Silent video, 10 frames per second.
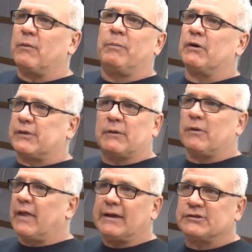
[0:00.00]
a built-in
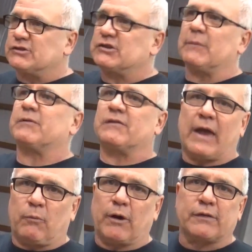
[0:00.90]
relationship since
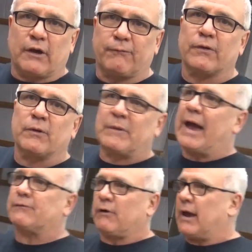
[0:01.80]
I worked there for them
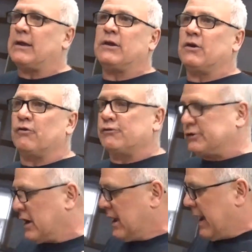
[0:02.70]
guys for 8 years.